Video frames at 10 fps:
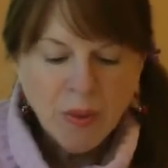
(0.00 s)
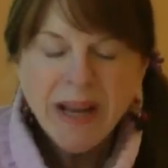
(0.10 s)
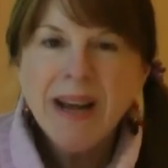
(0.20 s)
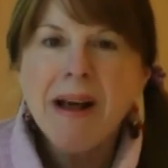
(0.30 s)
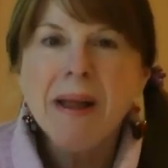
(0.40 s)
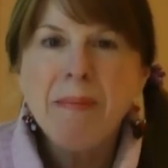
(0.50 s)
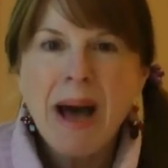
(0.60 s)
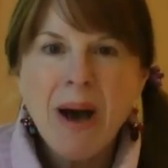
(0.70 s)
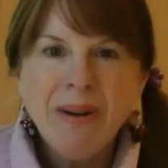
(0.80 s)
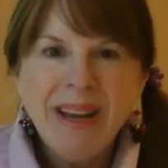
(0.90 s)
read all
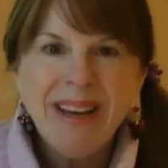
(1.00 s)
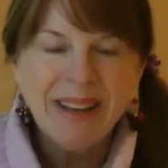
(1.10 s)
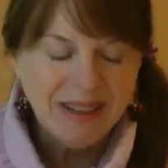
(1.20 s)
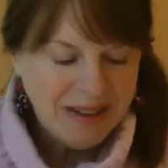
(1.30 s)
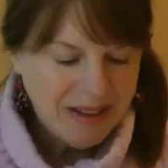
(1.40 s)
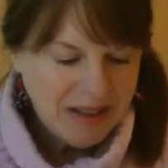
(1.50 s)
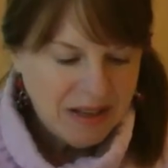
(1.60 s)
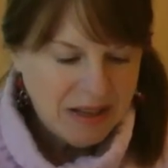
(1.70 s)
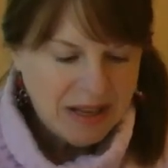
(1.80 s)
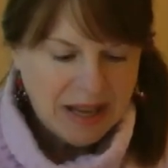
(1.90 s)
about it,
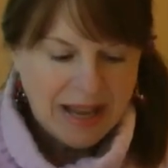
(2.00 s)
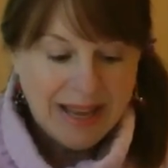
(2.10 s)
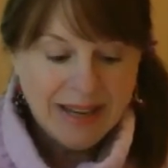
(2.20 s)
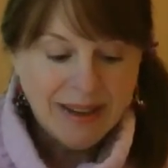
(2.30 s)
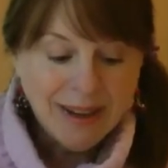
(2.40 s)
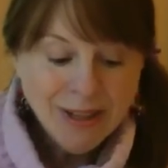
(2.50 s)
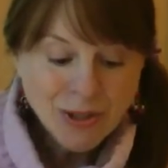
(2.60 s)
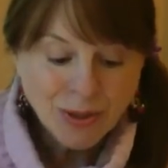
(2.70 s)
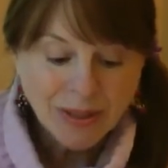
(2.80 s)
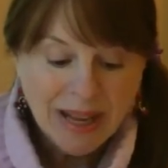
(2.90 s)
and
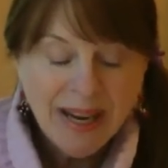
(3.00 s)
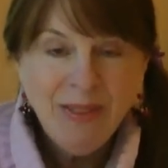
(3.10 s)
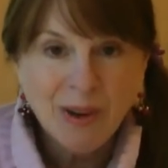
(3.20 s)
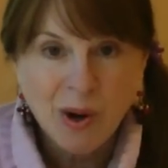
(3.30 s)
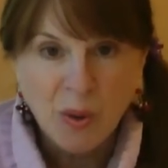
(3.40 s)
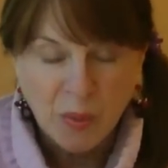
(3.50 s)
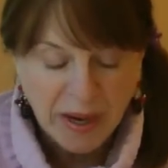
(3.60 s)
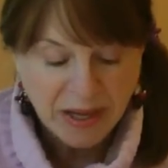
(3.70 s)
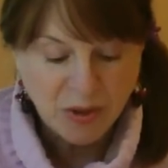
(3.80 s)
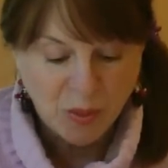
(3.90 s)
underline the
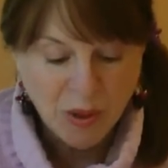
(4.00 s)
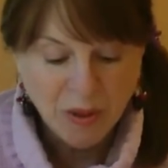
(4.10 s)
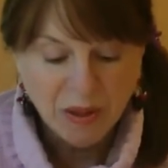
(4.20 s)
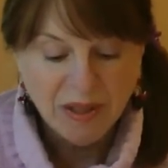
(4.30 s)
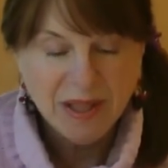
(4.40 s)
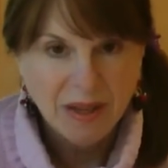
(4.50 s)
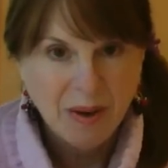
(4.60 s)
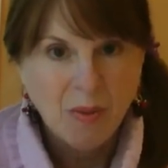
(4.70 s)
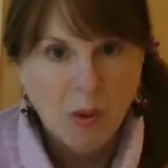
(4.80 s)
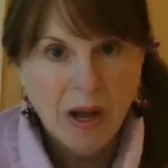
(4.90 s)
correct words
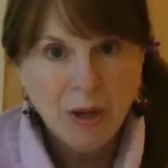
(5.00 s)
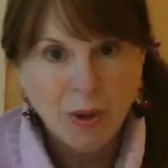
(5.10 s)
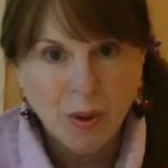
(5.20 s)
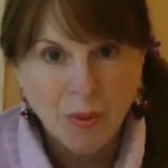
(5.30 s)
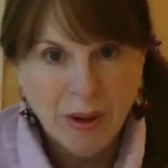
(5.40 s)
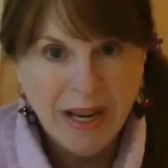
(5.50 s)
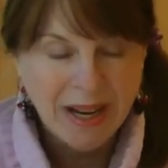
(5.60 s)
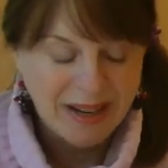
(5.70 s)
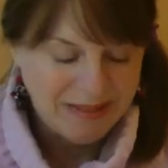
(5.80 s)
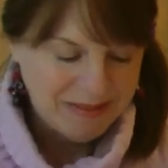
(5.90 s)
while you're
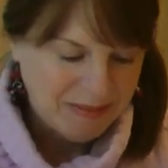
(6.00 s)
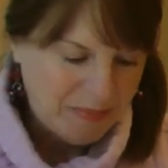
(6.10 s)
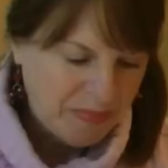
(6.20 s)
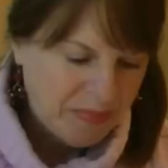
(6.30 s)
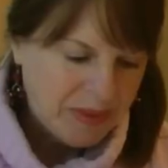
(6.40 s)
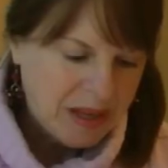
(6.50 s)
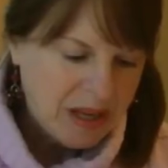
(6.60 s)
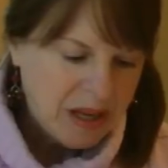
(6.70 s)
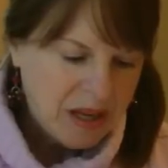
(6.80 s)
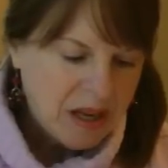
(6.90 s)
reading.
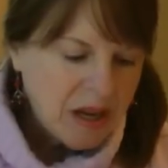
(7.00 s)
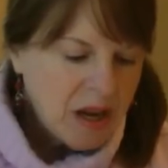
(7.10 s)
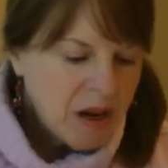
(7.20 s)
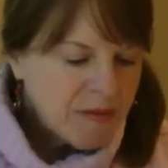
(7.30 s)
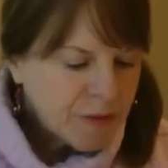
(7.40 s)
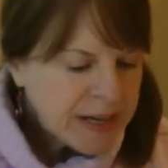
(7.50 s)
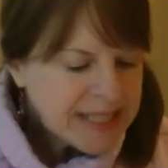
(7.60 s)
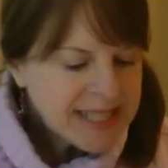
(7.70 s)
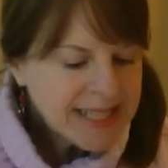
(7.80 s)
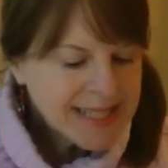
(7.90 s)

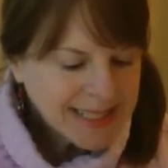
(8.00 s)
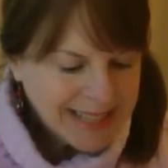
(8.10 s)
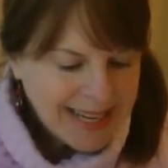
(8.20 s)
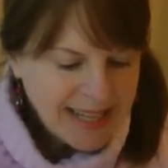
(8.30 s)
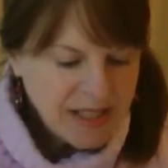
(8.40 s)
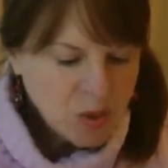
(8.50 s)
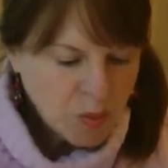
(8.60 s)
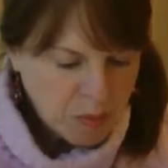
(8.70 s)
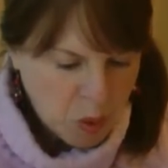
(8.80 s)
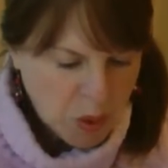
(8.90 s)
Francis
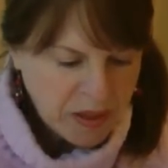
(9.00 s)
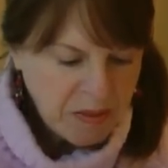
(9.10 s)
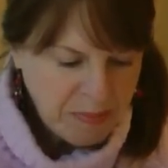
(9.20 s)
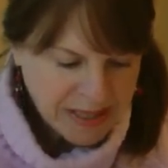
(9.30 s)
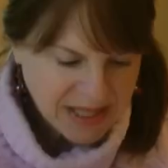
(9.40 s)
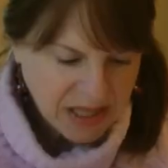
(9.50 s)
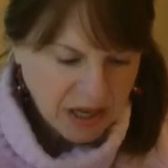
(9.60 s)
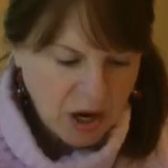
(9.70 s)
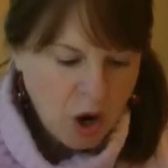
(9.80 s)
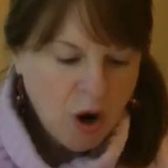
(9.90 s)
Leeds reported
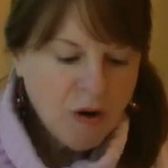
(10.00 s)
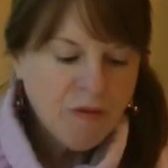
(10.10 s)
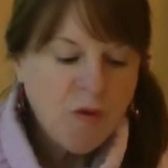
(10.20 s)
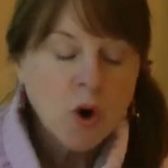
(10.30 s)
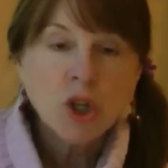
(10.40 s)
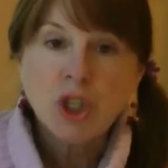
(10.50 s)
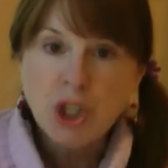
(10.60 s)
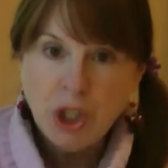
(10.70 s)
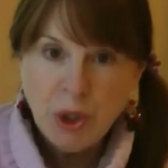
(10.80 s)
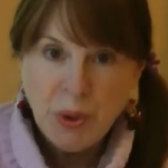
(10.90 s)
missing for
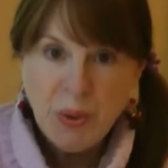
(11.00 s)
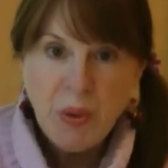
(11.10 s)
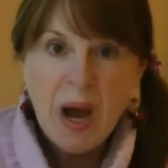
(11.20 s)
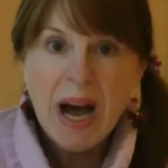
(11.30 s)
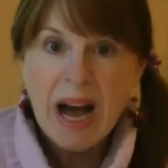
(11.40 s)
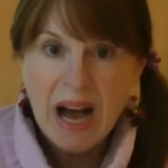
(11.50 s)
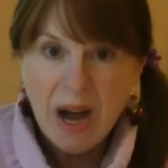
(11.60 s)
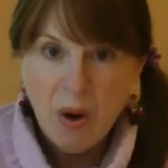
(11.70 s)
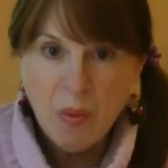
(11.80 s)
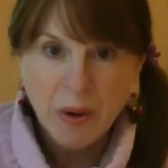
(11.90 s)
2
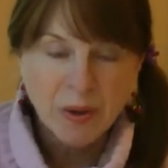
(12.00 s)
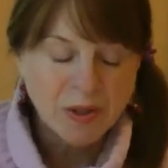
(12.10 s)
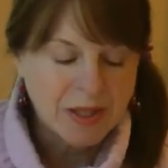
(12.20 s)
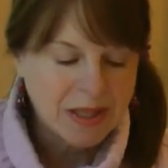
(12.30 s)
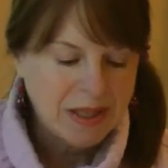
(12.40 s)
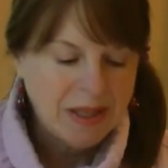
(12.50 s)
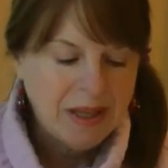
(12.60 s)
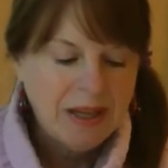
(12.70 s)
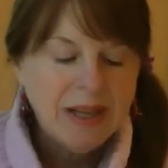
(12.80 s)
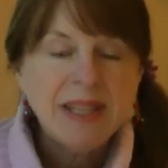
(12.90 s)
hours.
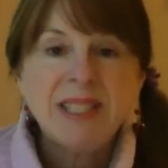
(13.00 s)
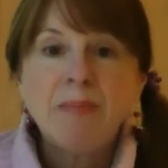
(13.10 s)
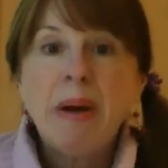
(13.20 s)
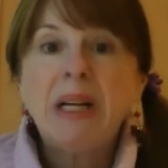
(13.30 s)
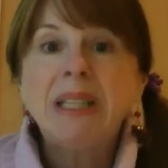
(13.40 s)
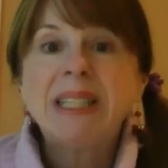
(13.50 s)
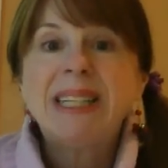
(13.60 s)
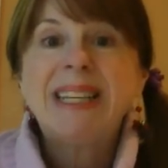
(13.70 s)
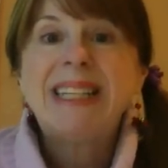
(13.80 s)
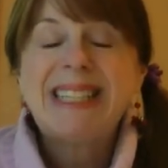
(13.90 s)
Spelled
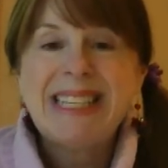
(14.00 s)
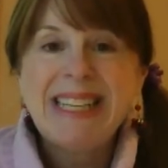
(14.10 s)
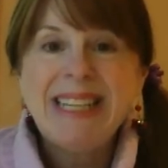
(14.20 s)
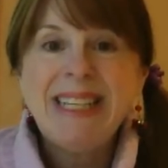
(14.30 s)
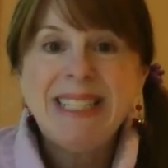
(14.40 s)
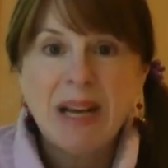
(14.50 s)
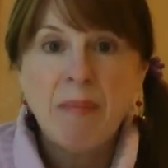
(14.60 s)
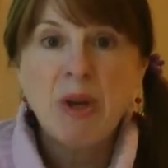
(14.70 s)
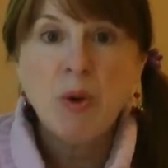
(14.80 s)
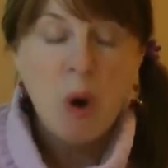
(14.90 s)

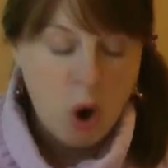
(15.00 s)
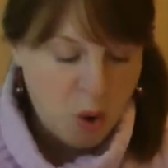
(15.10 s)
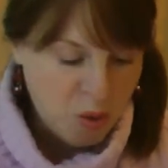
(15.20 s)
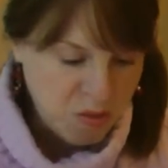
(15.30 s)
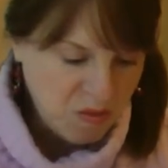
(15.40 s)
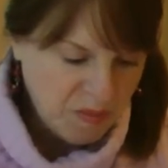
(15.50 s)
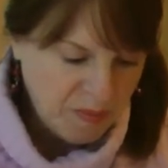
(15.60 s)
TWO.